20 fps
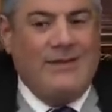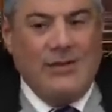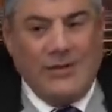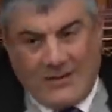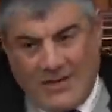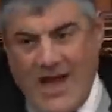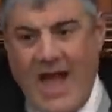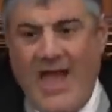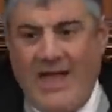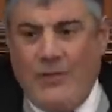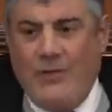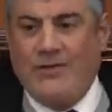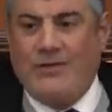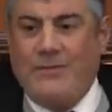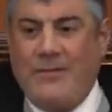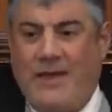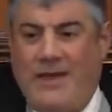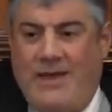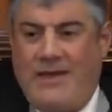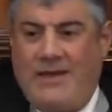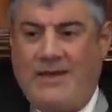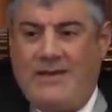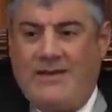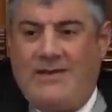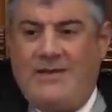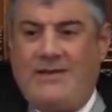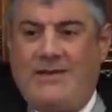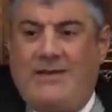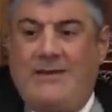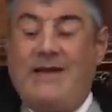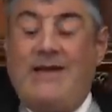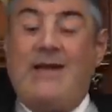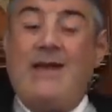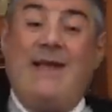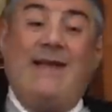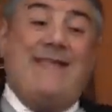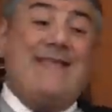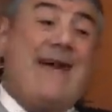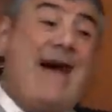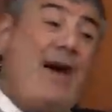You cry with me.
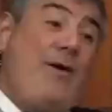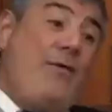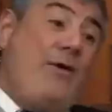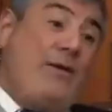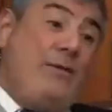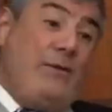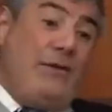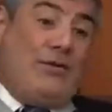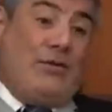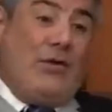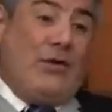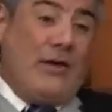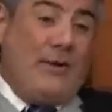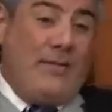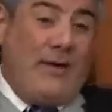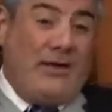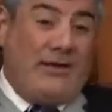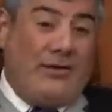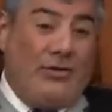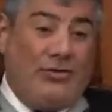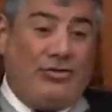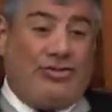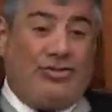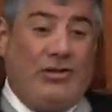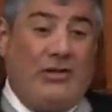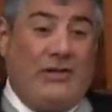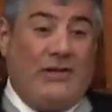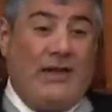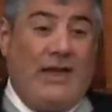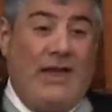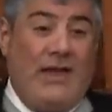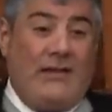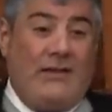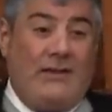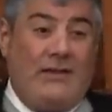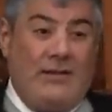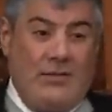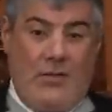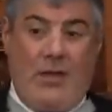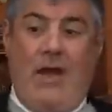Now when we talk about your
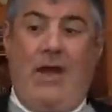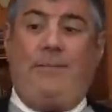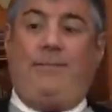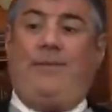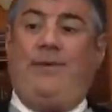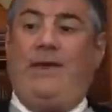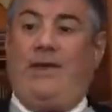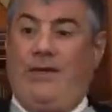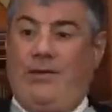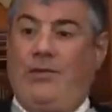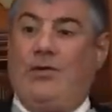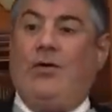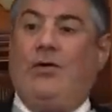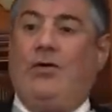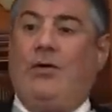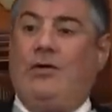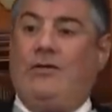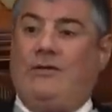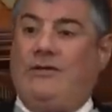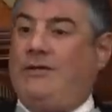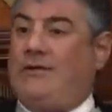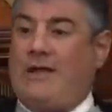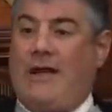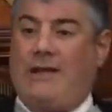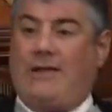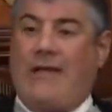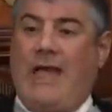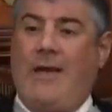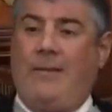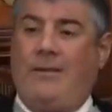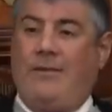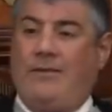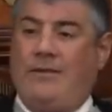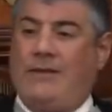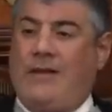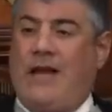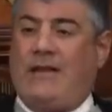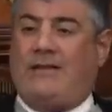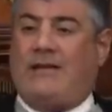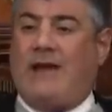children, you're happy, you're good, you're not happy,
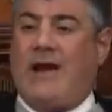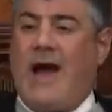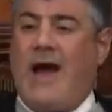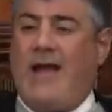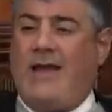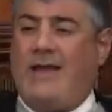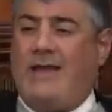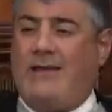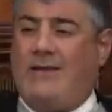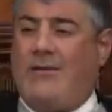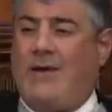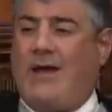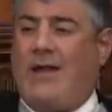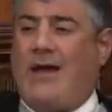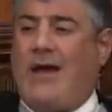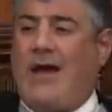you're not crying. What